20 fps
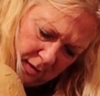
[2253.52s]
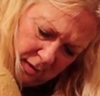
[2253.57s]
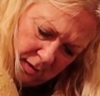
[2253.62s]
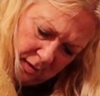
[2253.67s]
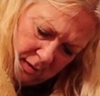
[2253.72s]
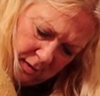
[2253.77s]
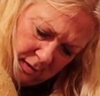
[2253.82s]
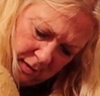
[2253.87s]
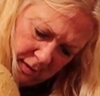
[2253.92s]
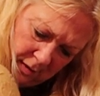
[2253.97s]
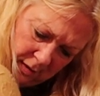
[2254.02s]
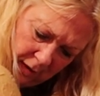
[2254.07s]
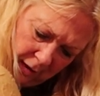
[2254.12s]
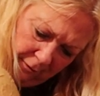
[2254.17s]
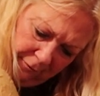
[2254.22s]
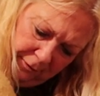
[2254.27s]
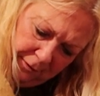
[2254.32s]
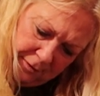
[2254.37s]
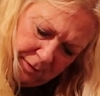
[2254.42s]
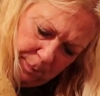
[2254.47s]
Weird.
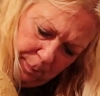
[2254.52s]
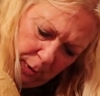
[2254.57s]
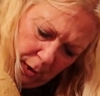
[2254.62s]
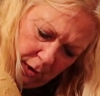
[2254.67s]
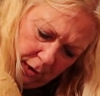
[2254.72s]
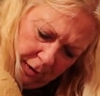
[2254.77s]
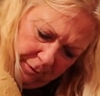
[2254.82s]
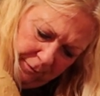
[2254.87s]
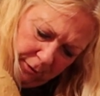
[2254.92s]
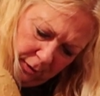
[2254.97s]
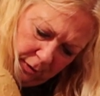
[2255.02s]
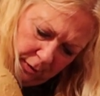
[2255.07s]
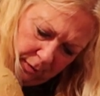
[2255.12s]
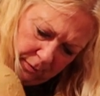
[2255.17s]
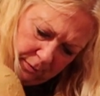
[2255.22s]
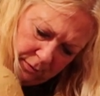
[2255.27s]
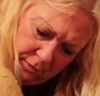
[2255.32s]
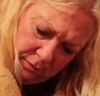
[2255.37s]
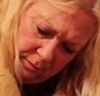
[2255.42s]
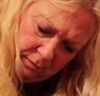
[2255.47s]
That's weird her.
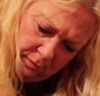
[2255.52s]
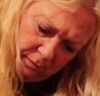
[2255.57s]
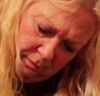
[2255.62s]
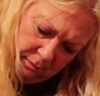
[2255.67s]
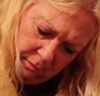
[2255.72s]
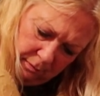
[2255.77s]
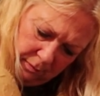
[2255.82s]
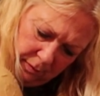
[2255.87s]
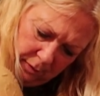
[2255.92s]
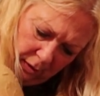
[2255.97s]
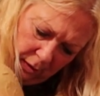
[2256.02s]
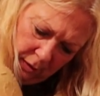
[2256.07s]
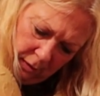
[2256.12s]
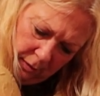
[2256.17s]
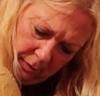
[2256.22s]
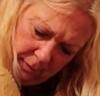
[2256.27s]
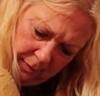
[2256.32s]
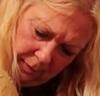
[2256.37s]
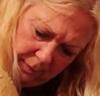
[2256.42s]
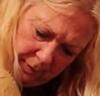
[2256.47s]

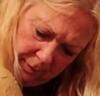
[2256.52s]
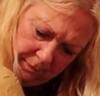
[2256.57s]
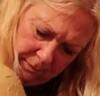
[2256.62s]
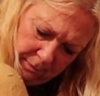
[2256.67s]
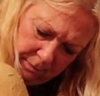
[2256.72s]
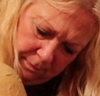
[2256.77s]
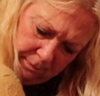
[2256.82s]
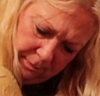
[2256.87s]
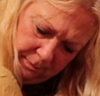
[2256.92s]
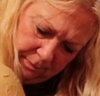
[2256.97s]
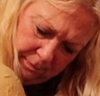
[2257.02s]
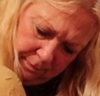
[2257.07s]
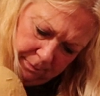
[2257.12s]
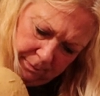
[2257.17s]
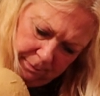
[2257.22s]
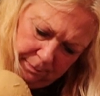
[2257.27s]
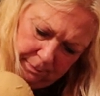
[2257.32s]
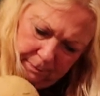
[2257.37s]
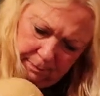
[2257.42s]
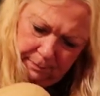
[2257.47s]
her
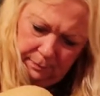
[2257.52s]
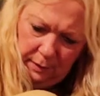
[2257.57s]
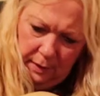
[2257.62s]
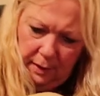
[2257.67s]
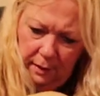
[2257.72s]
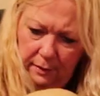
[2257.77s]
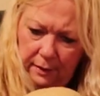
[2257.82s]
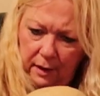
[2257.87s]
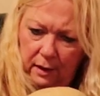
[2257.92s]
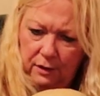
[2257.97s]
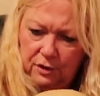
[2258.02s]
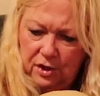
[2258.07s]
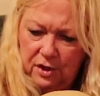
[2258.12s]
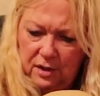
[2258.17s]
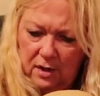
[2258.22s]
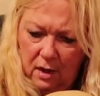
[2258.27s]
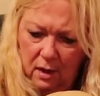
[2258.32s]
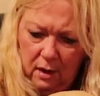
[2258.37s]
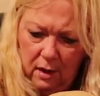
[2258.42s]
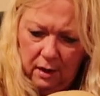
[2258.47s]
well, now
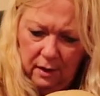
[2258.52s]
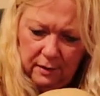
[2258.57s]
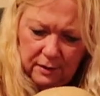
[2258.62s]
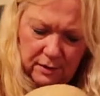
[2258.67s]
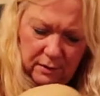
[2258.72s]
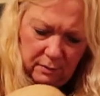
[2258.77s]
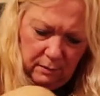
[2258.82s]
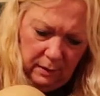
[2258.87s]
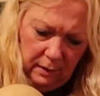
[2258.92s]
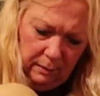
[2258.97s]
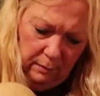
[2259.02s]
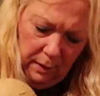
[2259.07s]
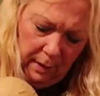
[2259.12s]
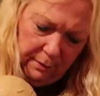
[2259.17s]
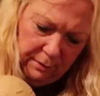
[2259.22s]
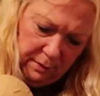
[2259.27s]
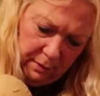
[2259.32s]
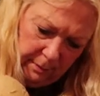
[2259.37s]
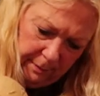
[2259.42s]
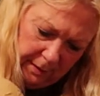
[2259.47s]
she's hard, so why,
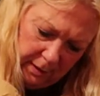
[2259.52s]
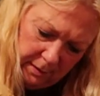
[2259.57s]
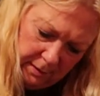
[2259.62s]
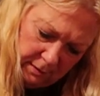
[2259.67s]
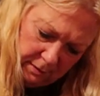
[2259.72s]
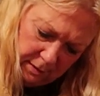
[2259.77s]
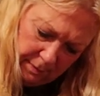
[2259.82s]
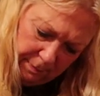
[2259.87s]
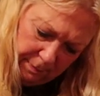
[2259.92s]
why would there be a